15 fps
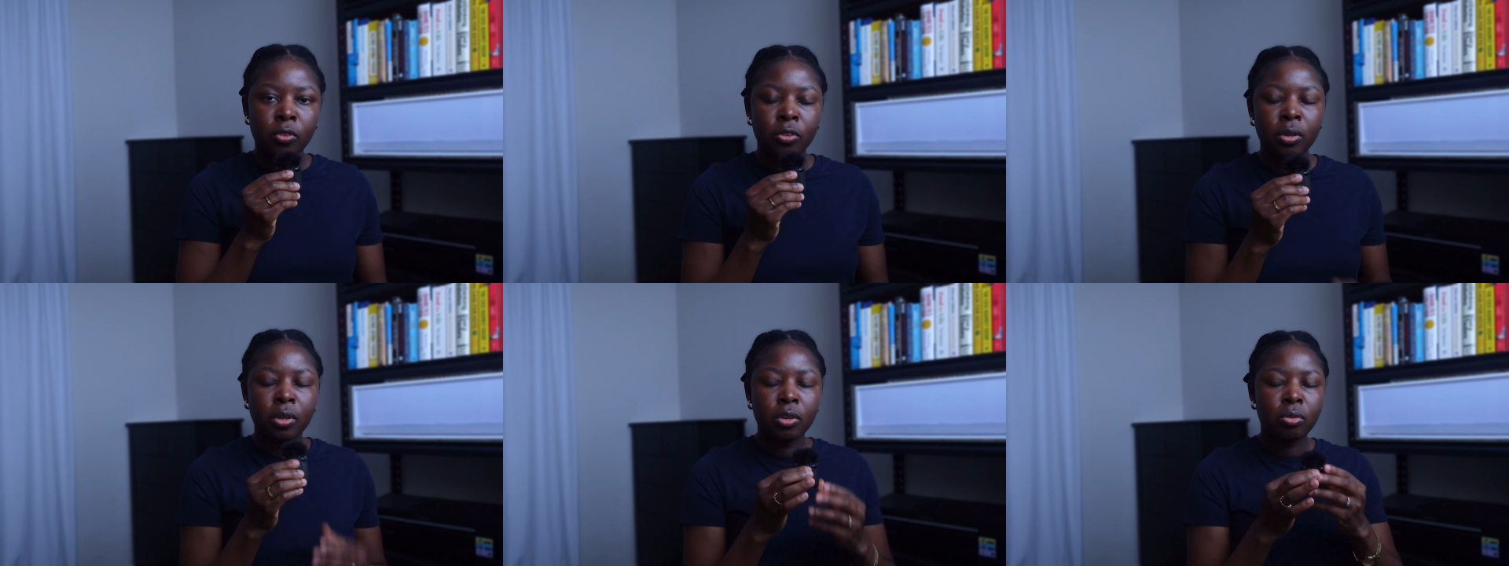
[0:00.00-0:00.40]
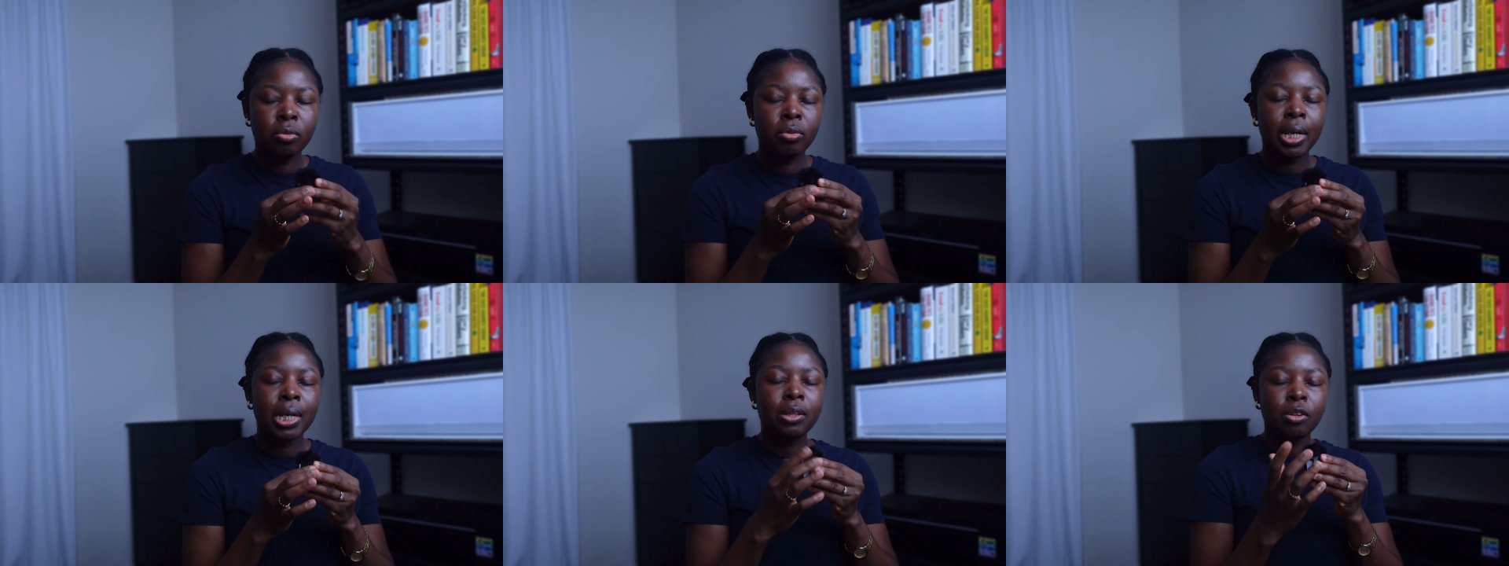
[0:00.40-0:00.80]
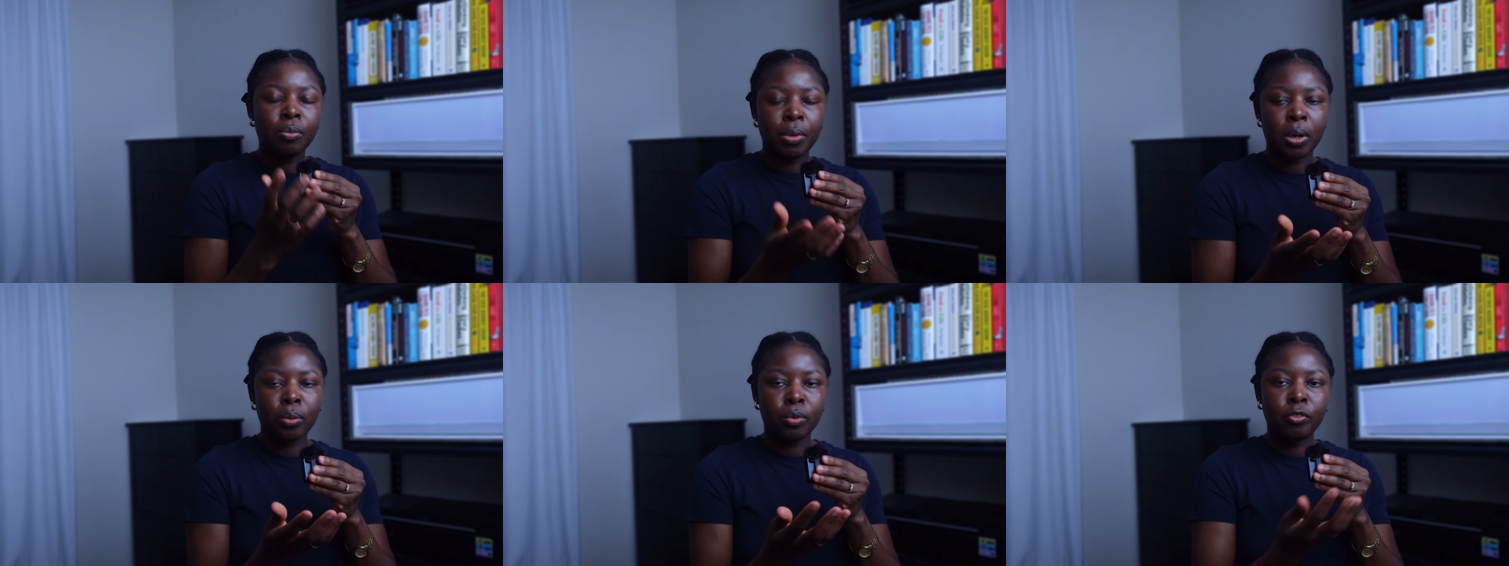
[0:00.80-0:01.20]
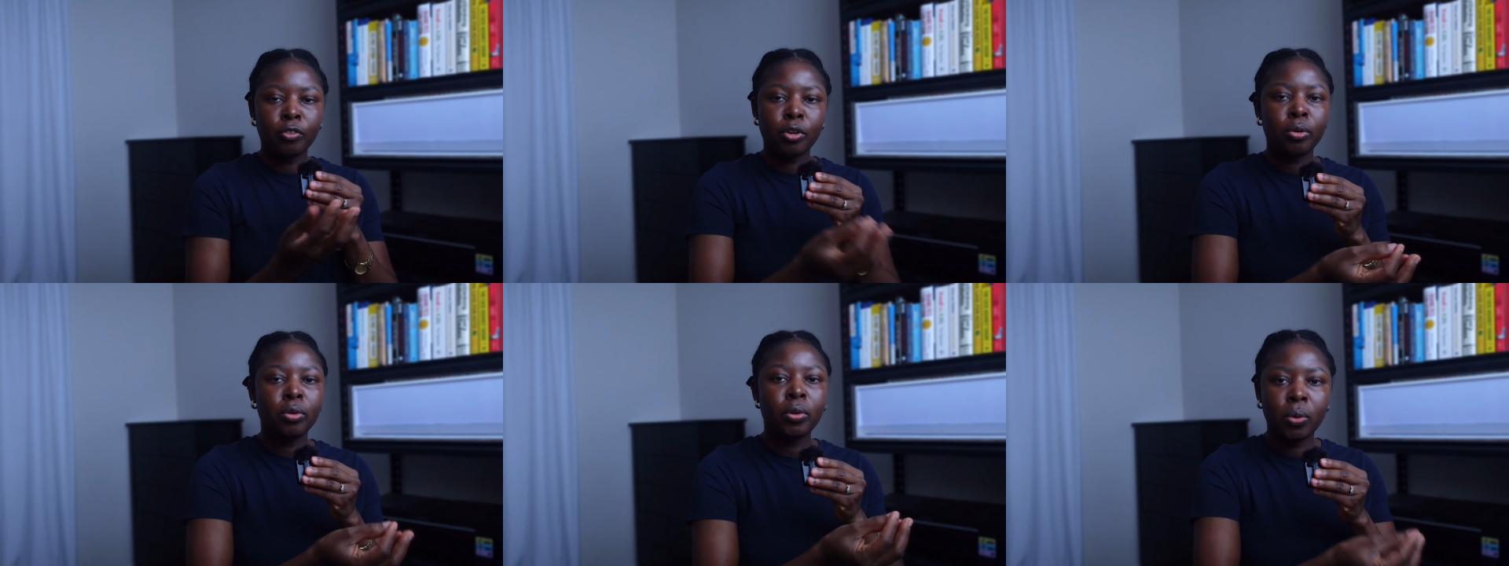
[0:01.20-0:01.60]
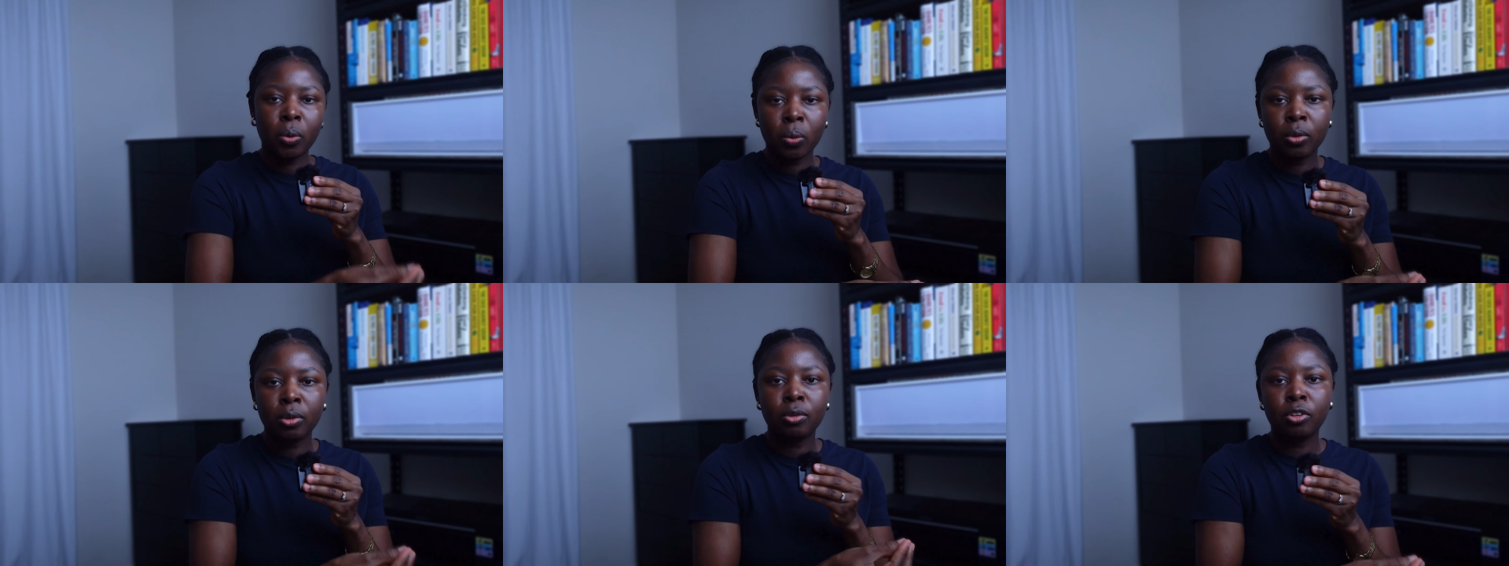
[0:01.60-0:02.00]
the correct amount of coconut
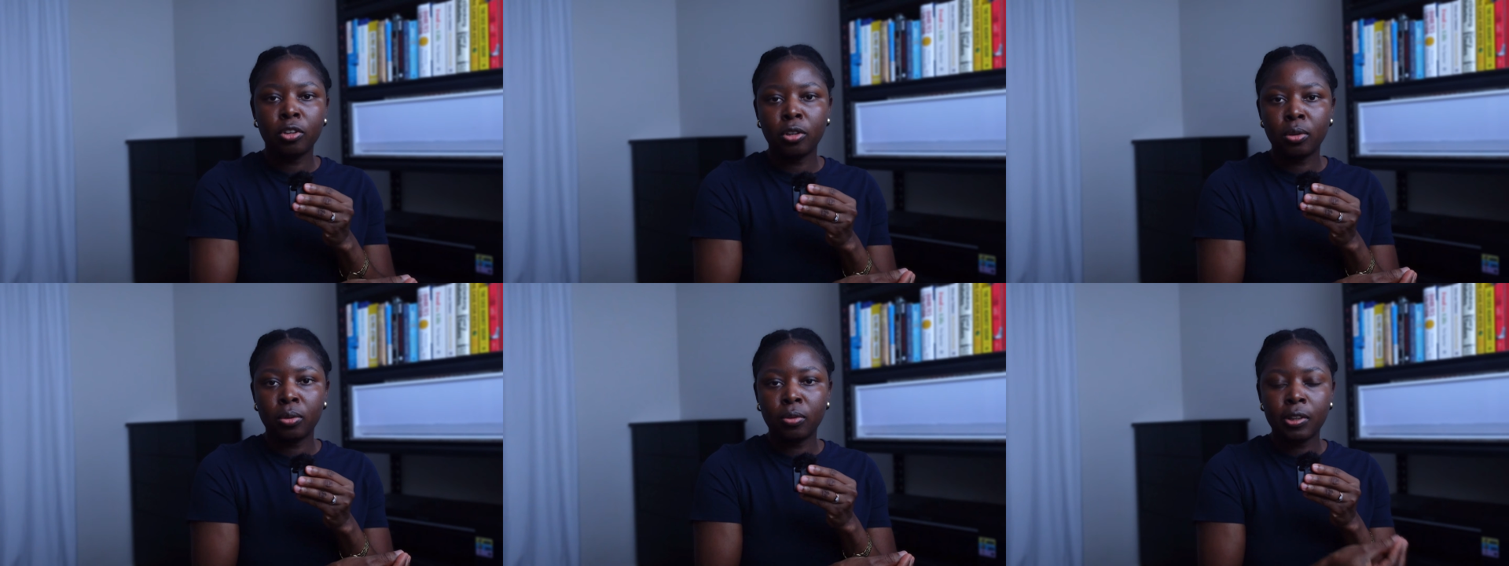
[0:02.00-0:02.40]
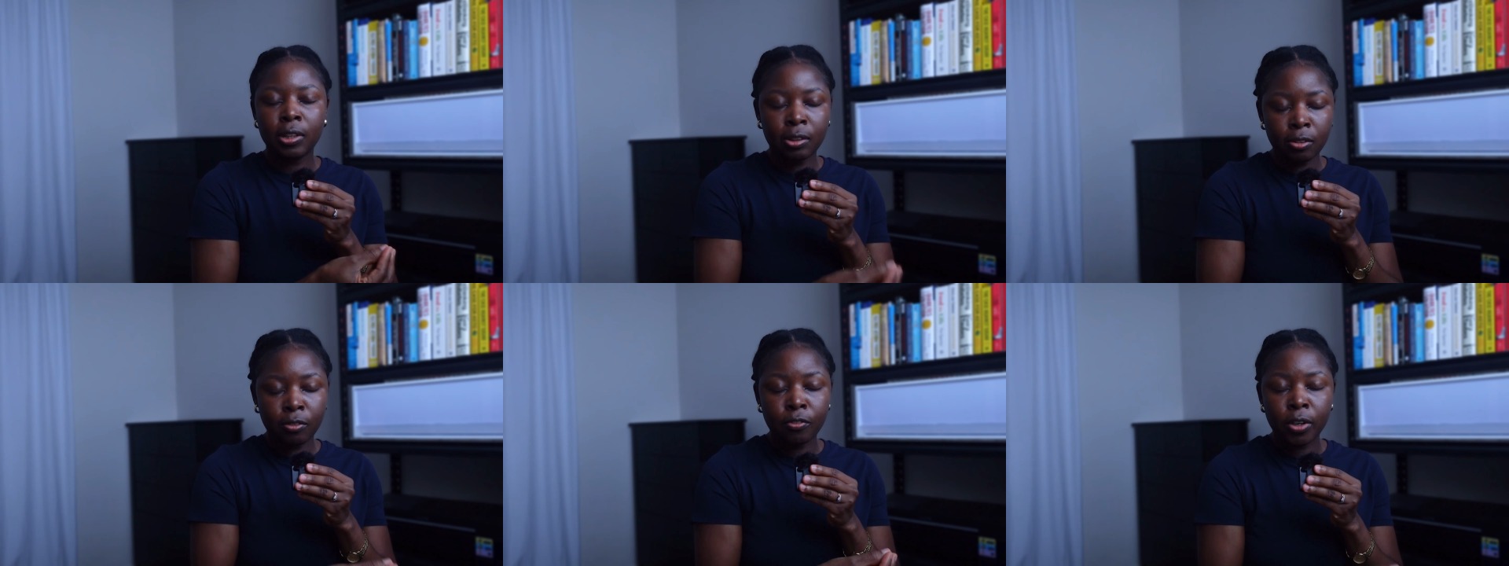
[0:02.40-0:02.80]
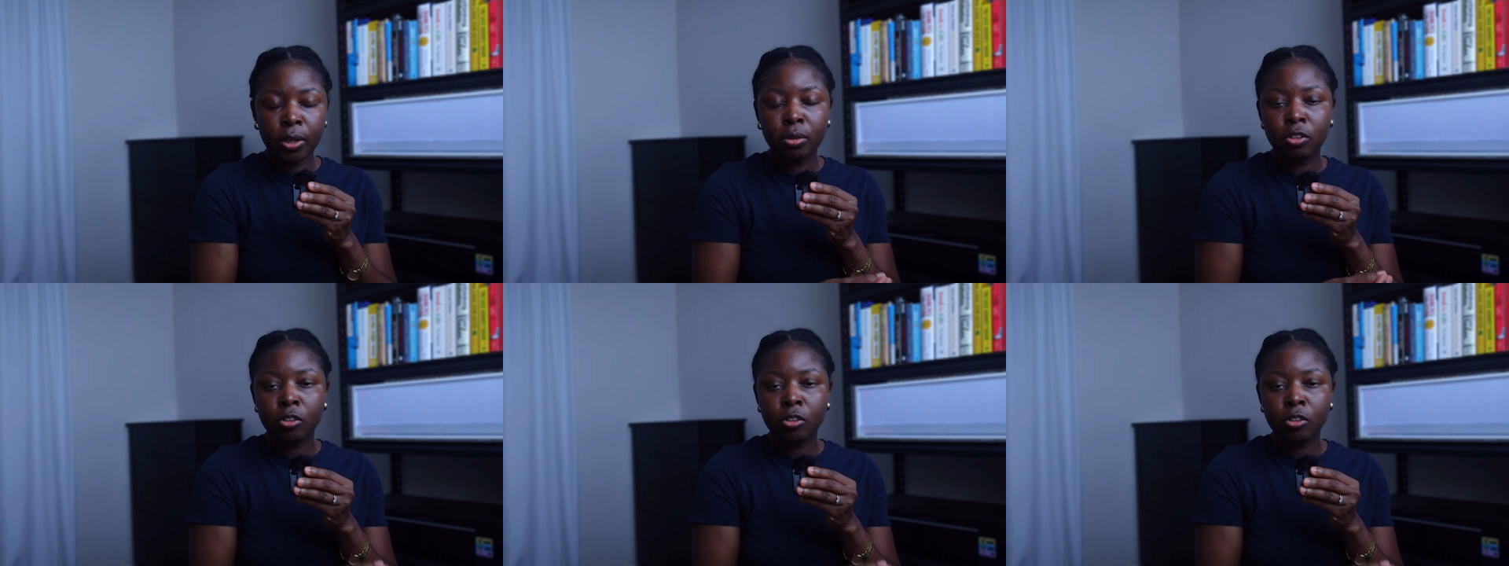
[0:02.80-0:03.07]
oil to use is a very